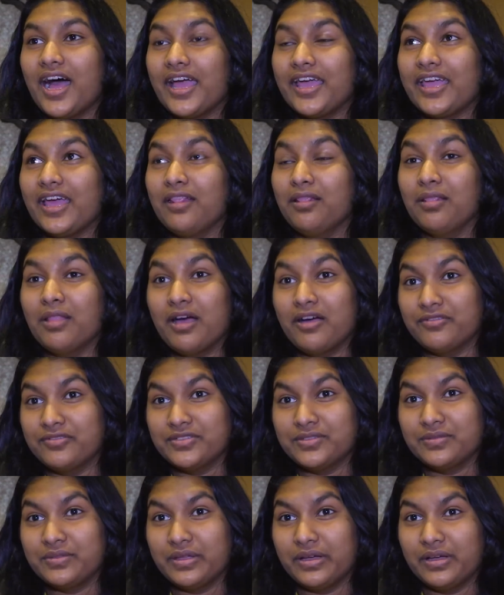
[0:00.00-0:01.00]
I
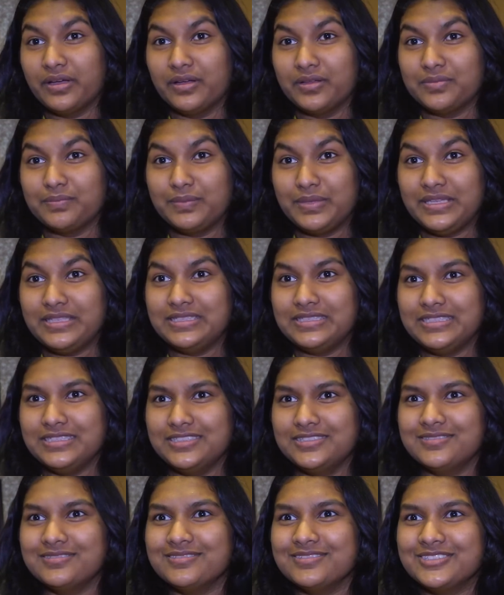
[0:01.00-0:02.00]
loved the PT
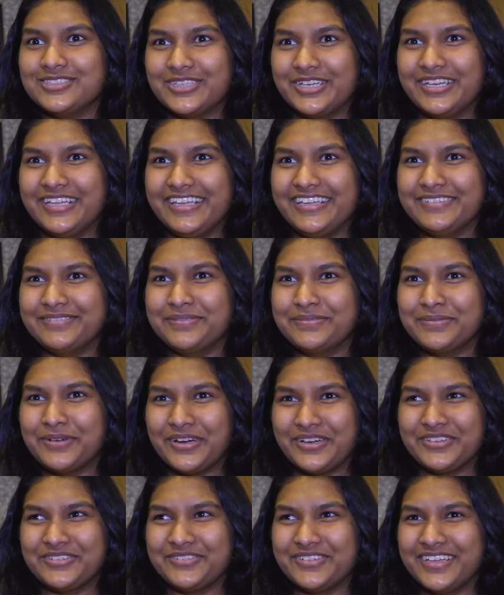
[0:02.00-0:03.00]
training
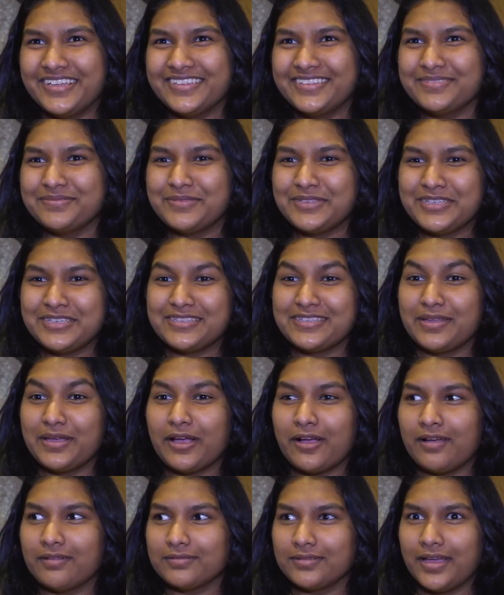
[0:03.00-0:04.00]
part of it because
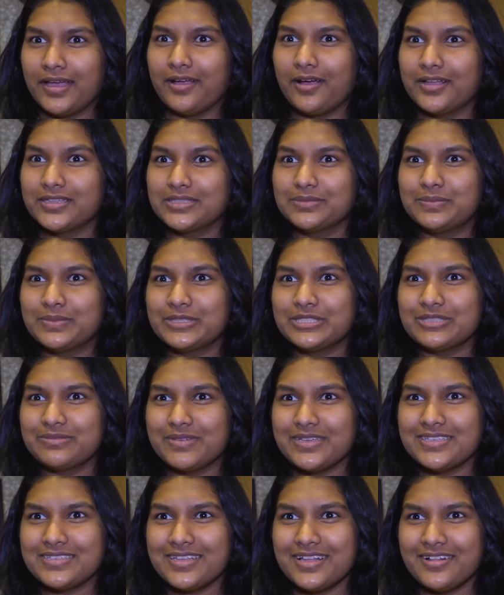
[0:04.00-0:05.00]
I, I got to push
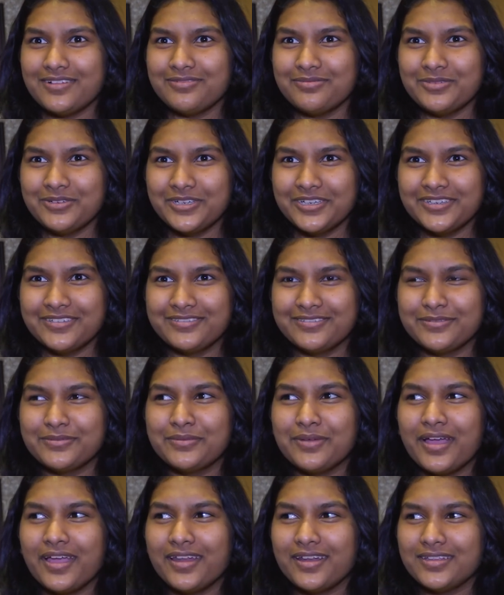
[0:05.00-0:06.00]
myself more
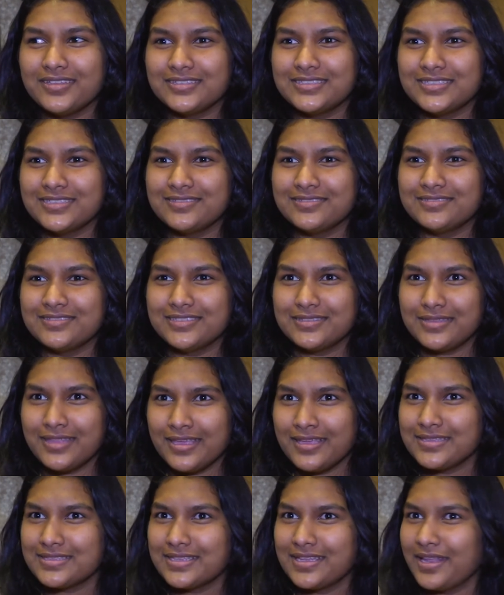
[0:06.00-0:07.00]
and I did
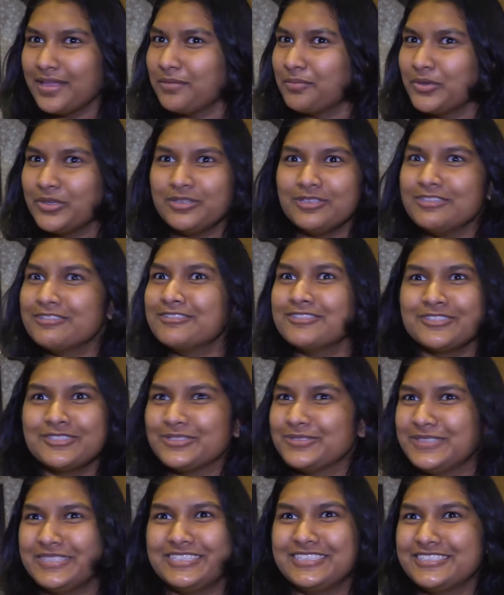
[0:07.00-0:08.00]
things that I wouldn't
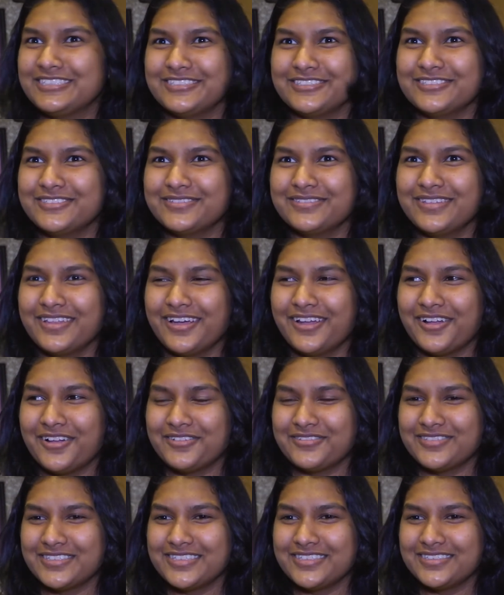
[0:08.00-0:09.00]
usually do that
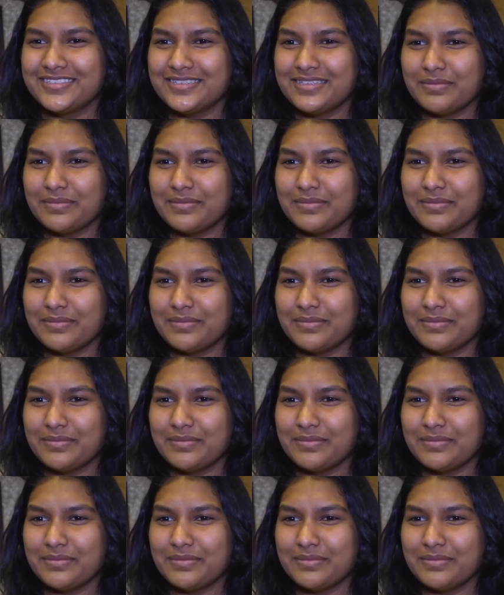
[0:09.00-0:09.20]
often.